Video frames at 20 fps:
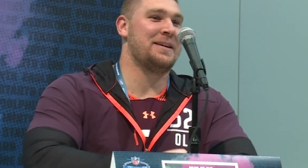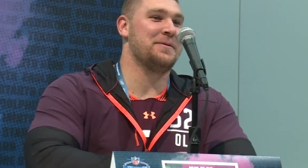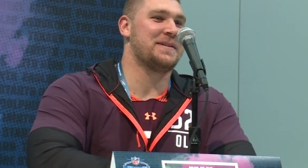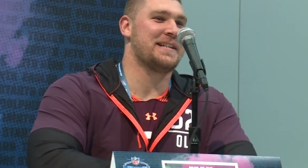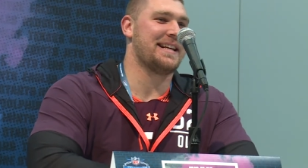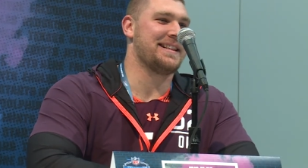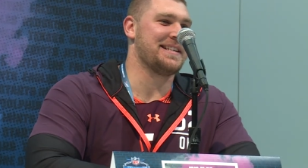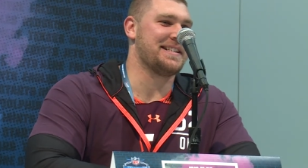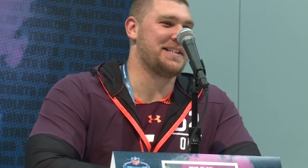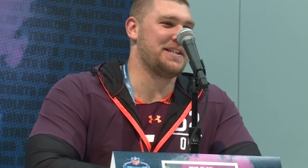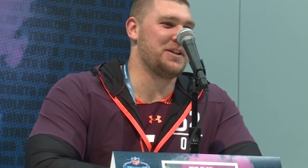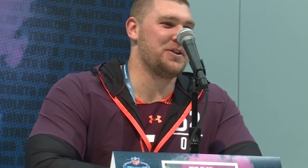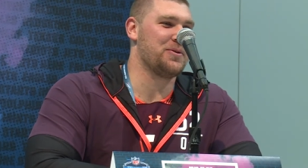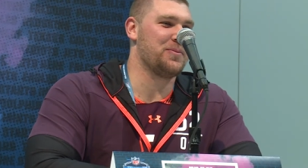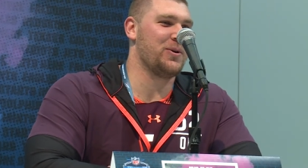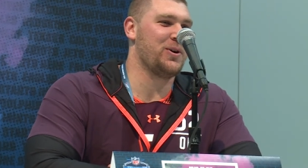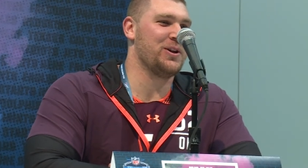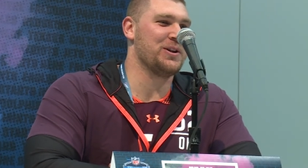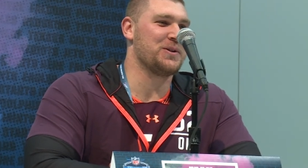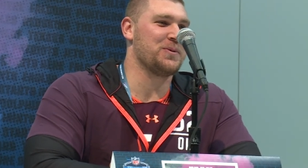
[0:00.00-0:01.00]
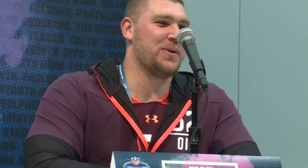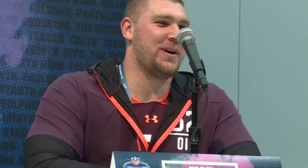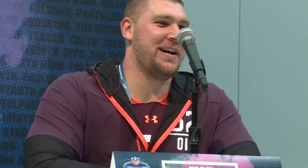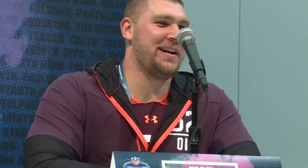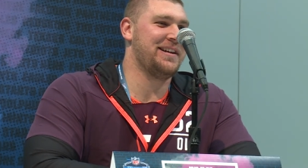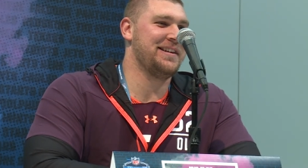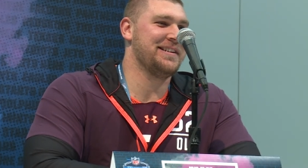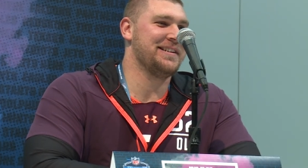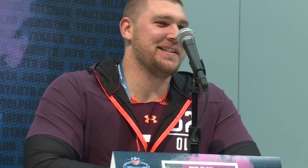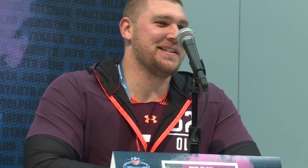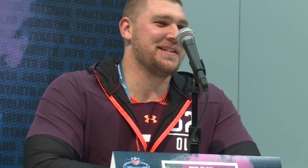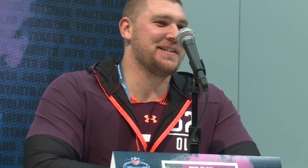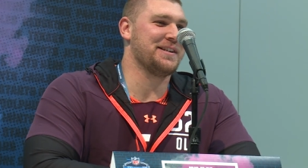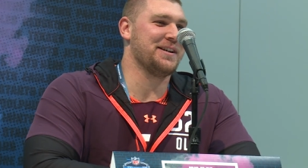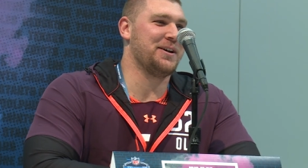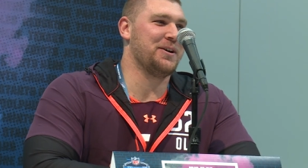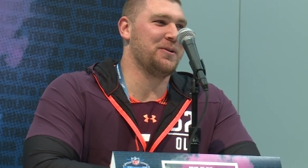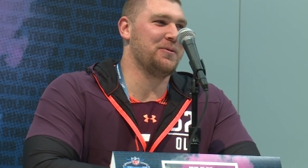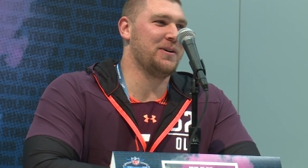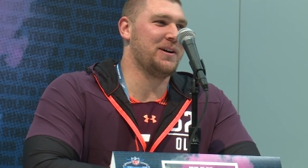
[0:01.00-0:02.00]
He was at the Senior Bowl as well,
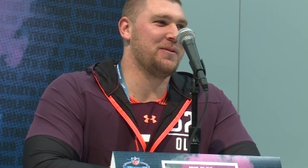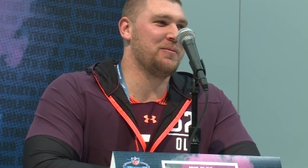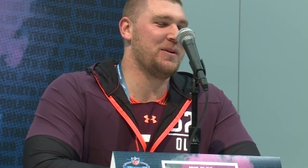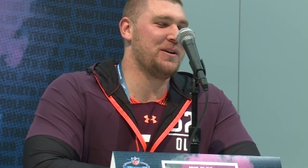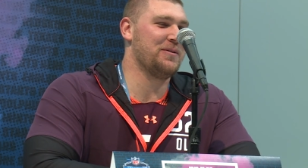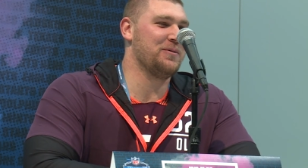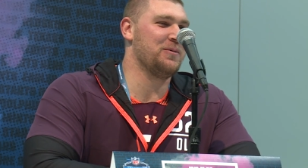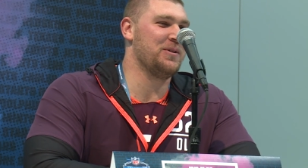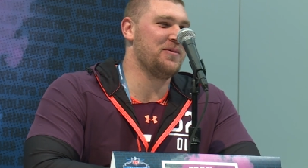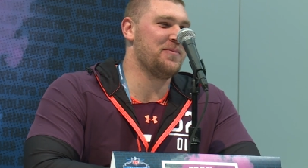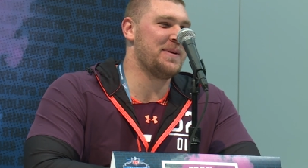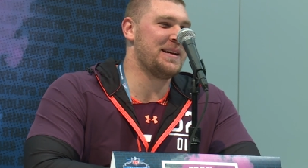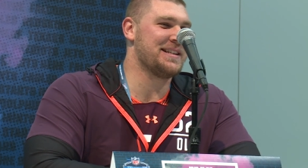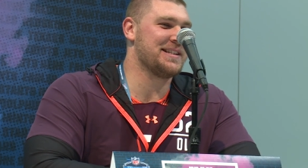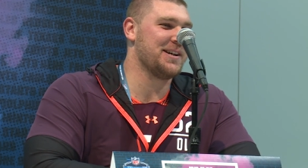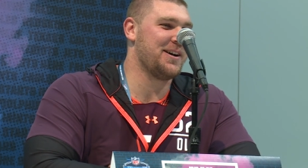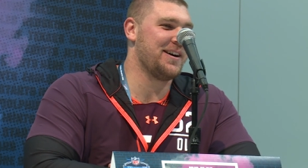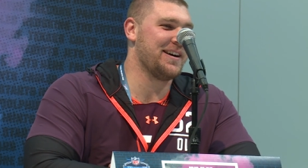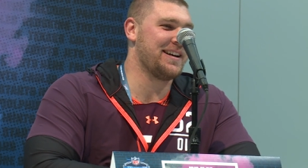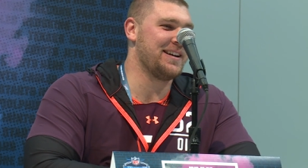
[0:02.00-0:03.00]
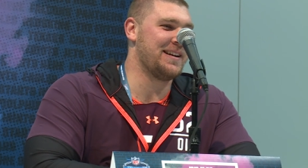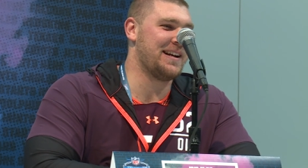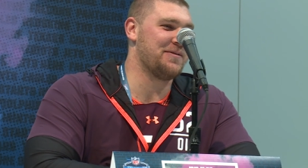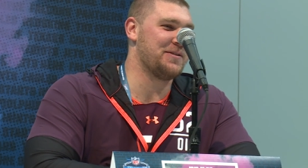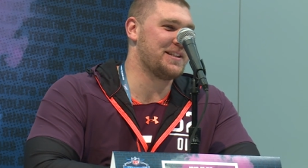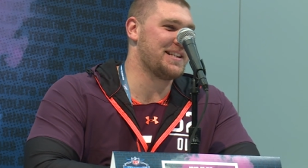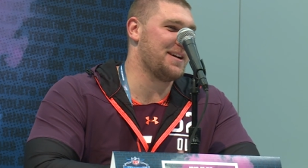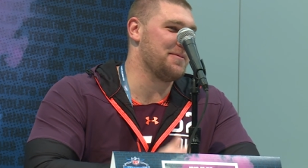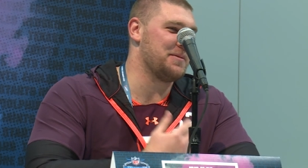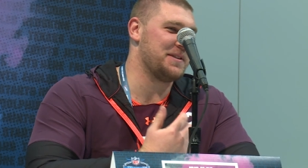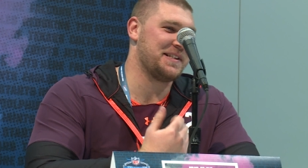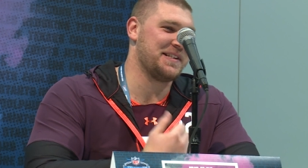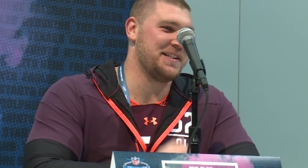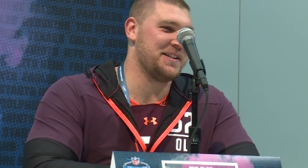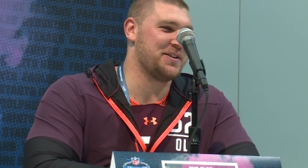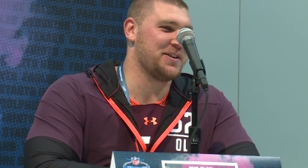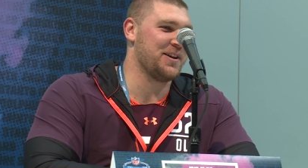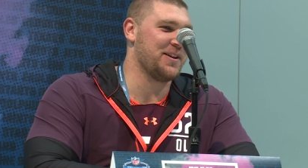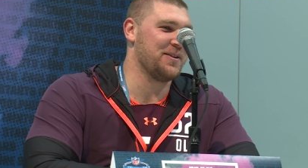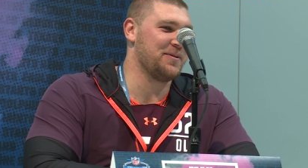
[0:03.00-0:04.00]
so we've been talking. Every time we see
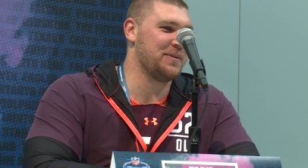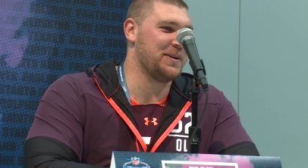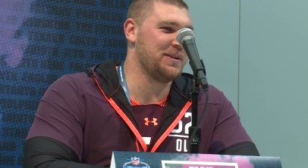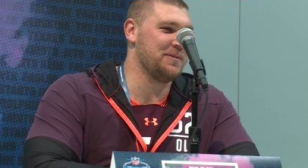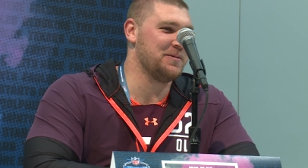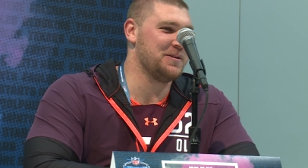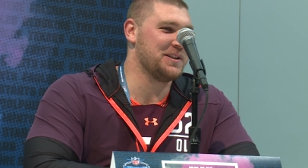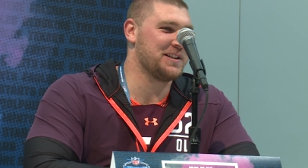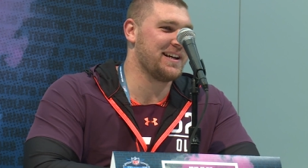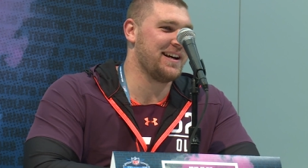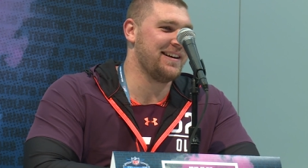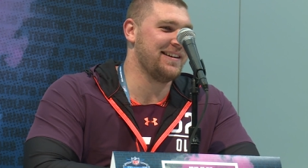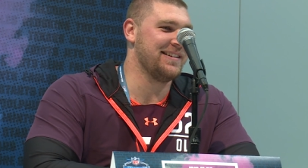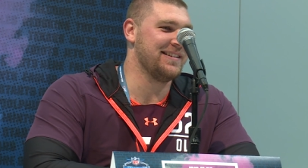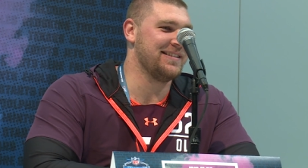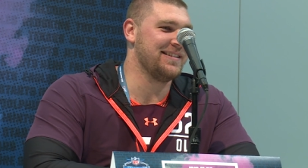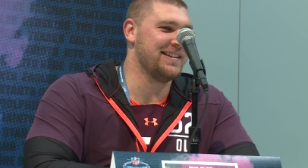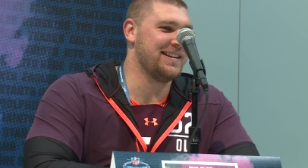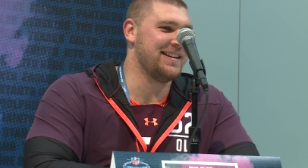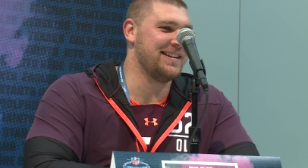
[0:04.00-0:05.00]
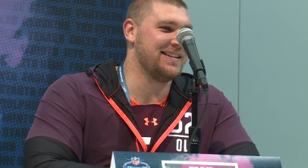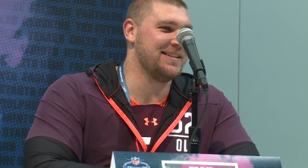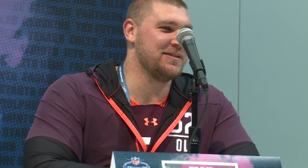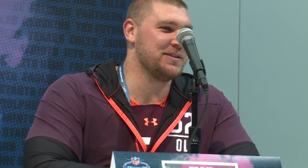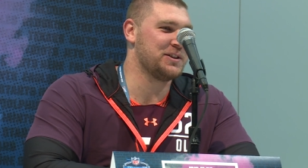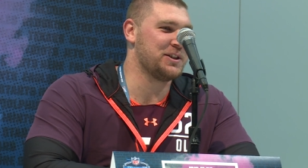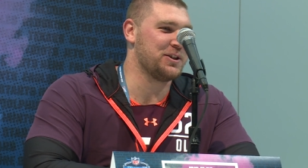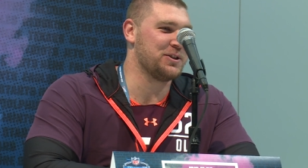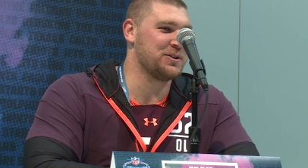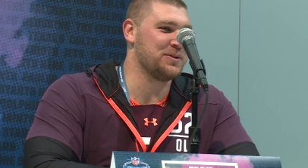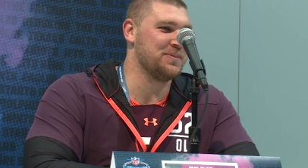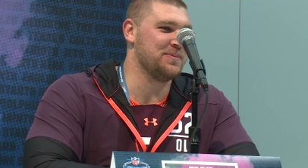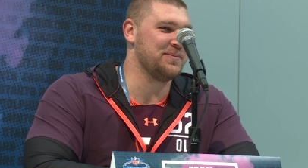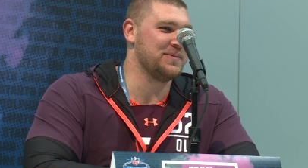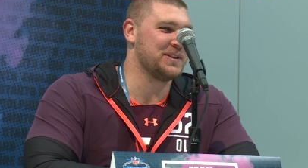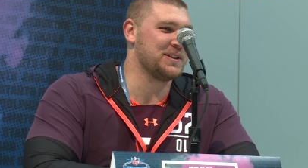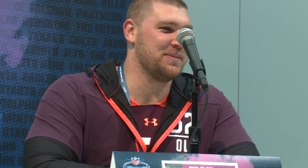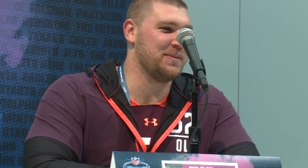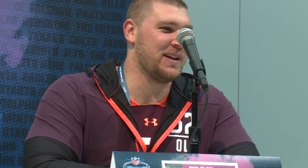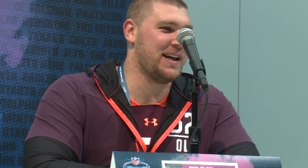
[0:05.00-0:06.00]
each other, we just kind of share some
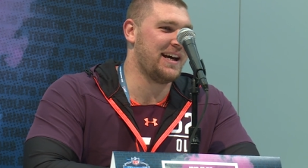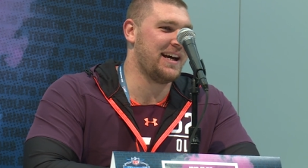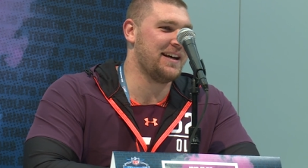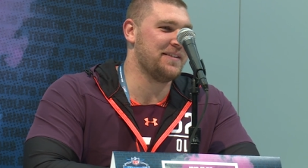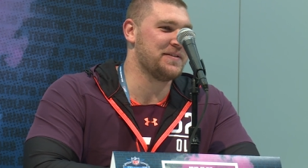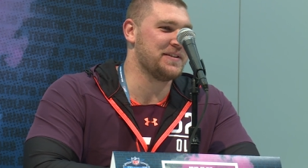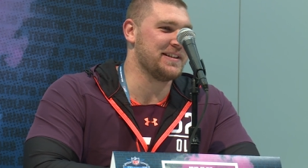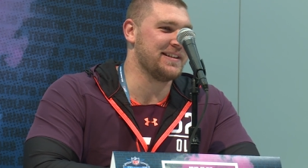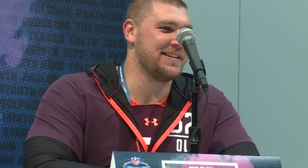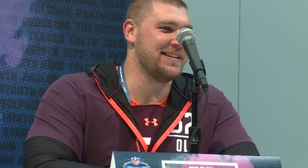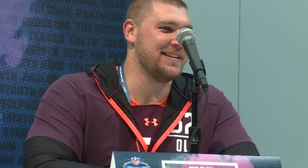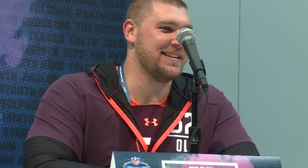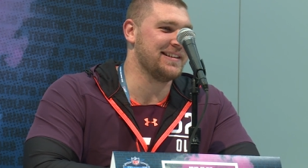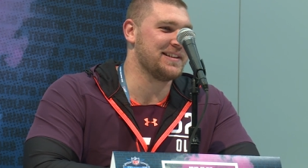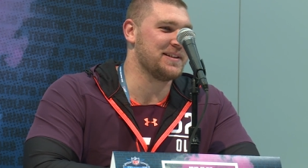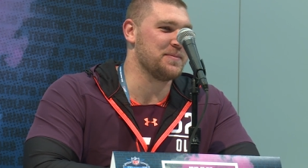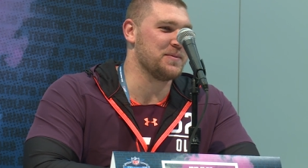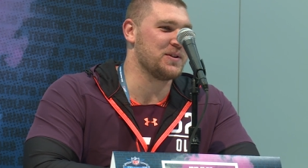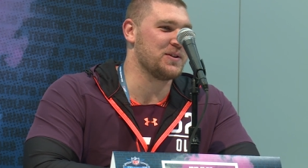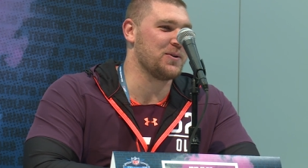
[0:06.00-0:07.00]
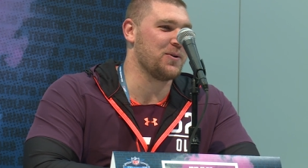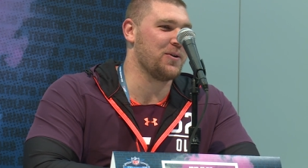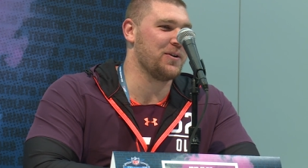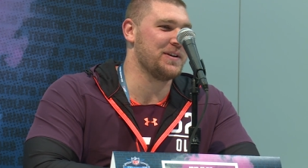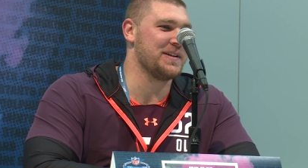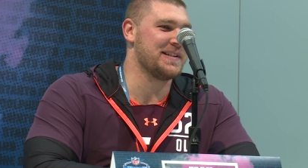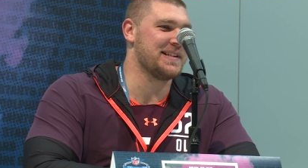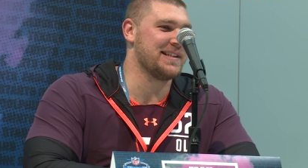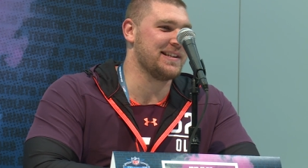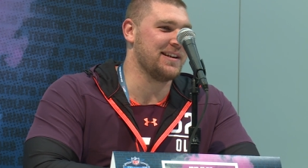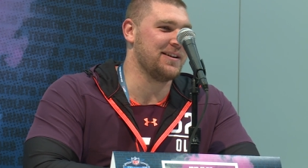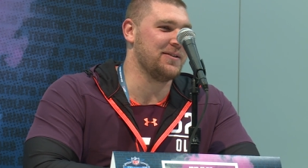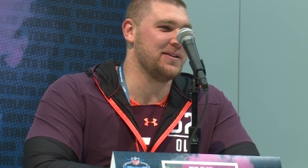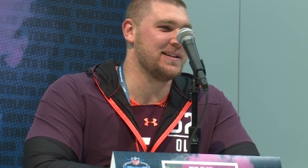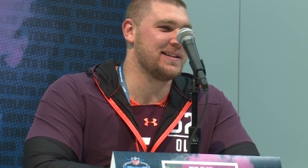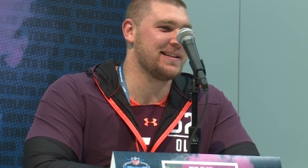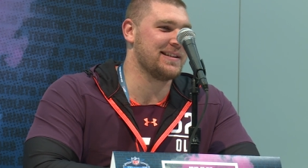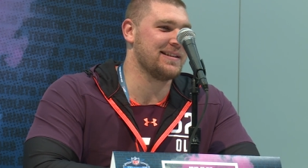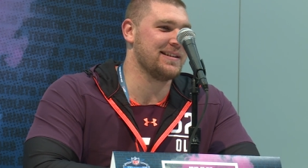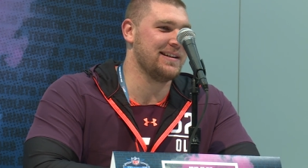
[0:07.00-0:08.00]
laughs and some stories, so
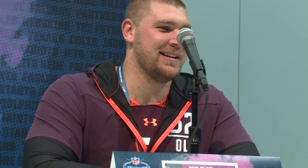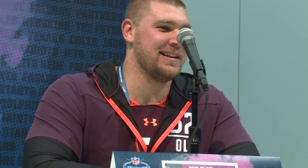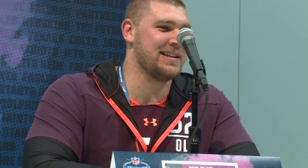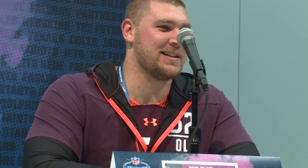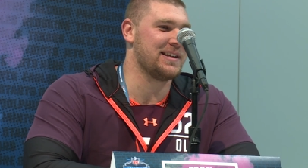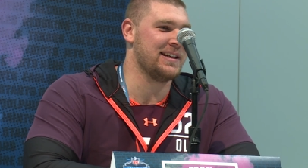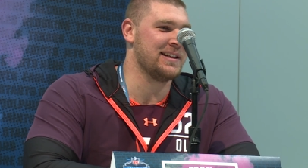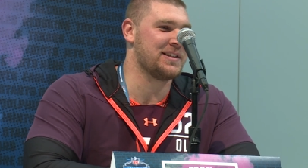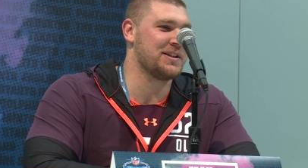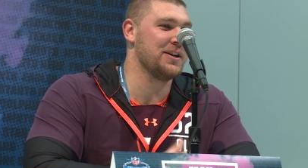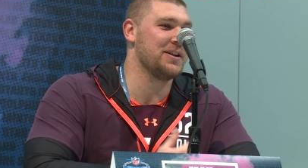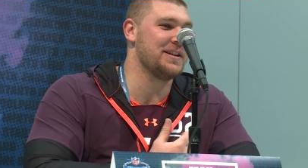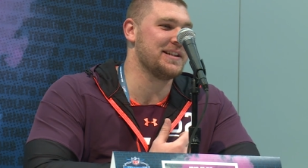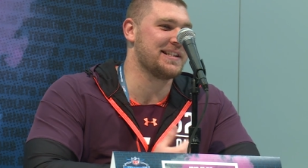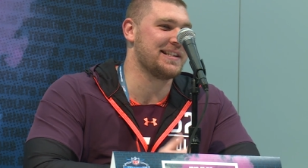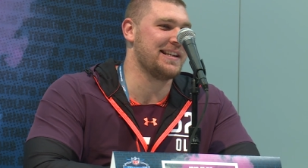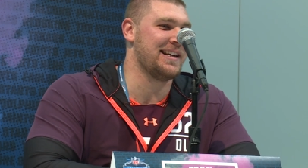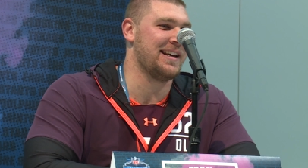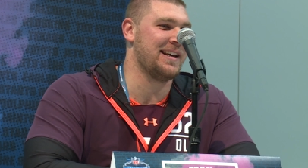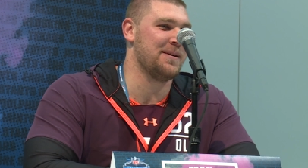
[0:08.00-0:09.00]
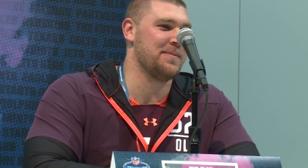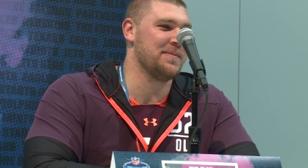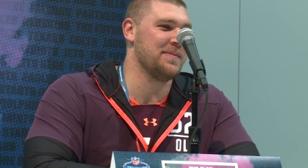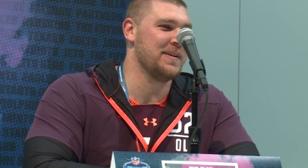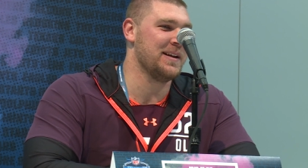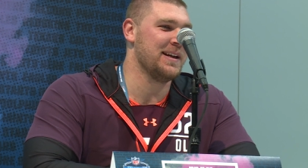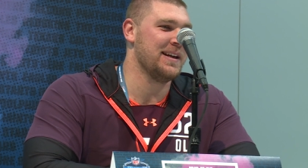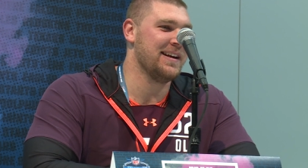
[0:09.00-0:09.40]
it's good to see him.